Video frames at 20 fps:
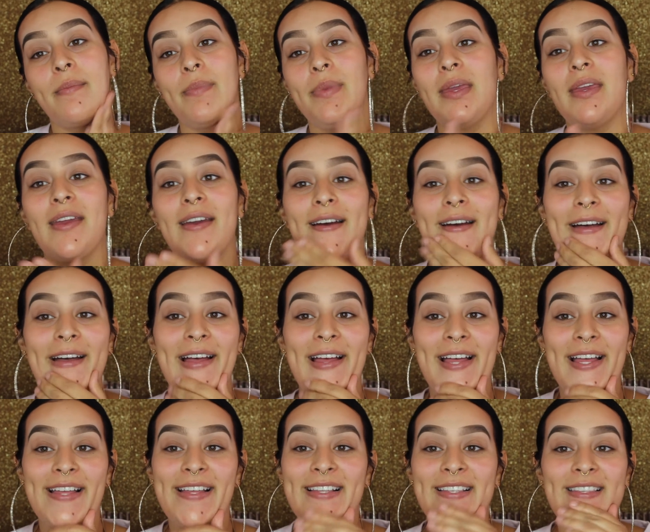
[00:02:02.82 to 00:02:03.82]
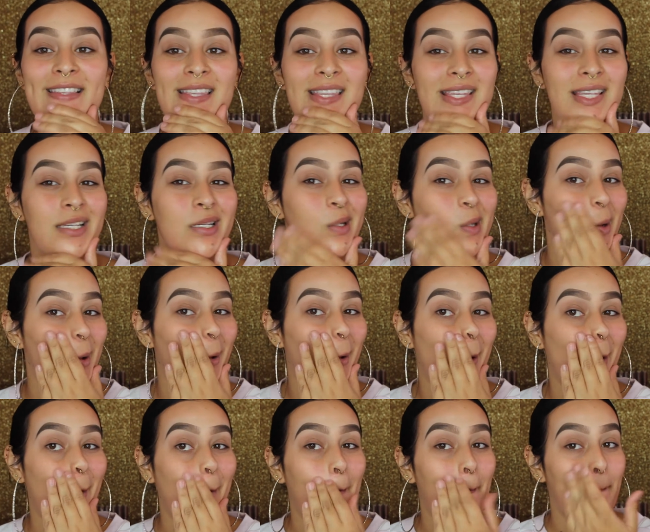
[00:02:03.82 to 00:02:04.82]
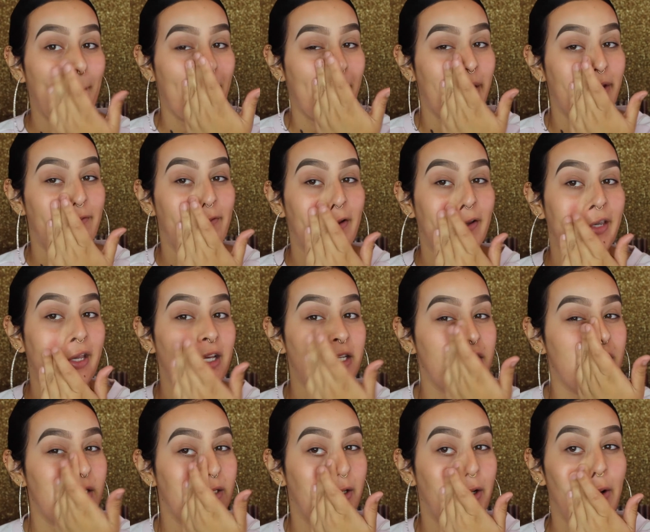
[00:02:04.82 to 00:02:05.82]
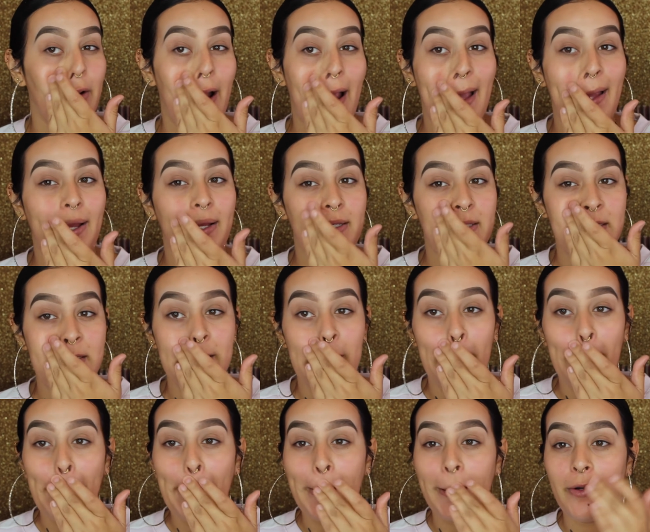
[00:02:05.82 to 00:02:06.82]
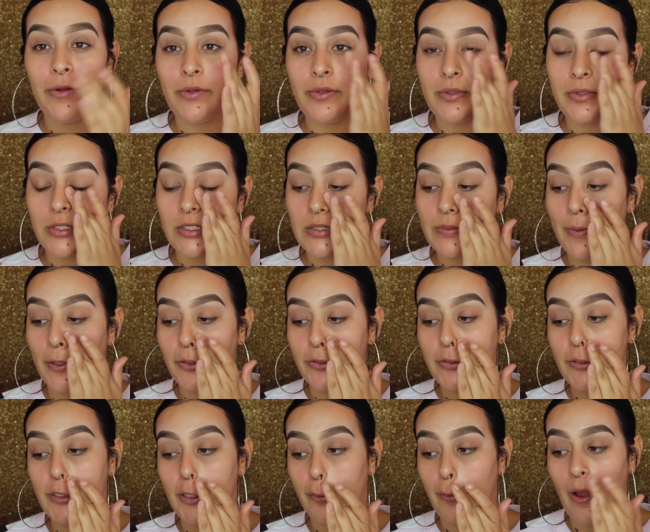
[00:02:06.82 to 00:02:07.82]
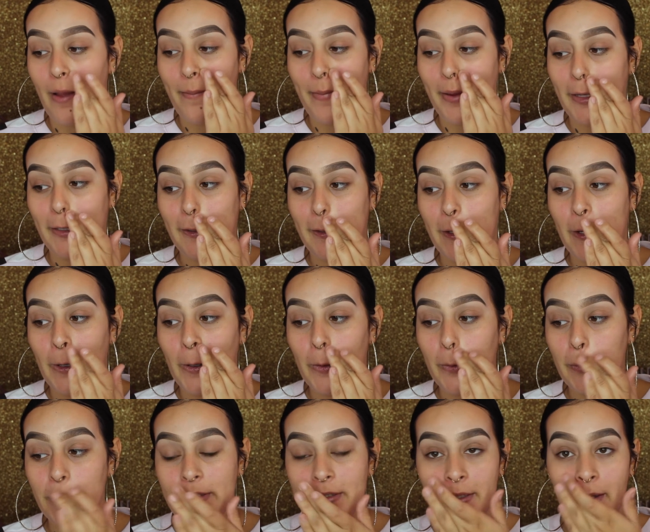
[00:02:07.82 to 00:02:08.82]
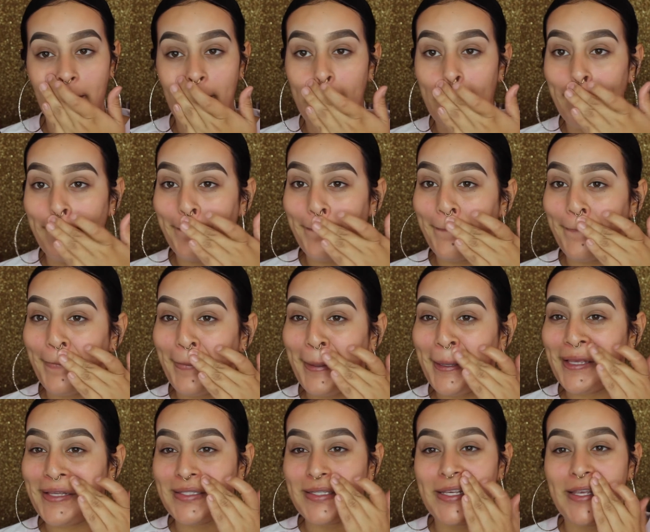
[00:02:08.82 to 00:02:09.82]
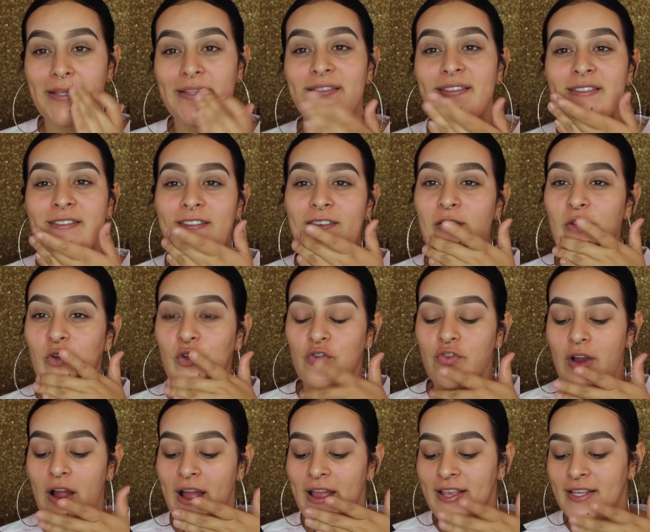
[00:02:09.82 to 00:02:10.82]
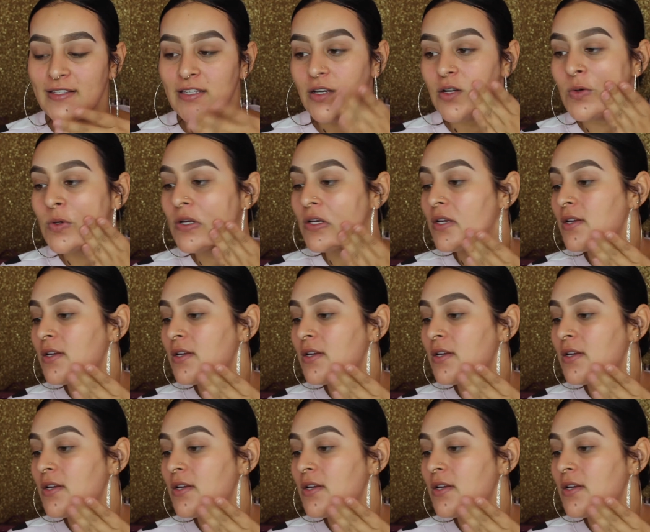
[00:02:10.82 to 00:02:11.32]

because my foundation cracks a little, especially around my nose, because it gets so dry. So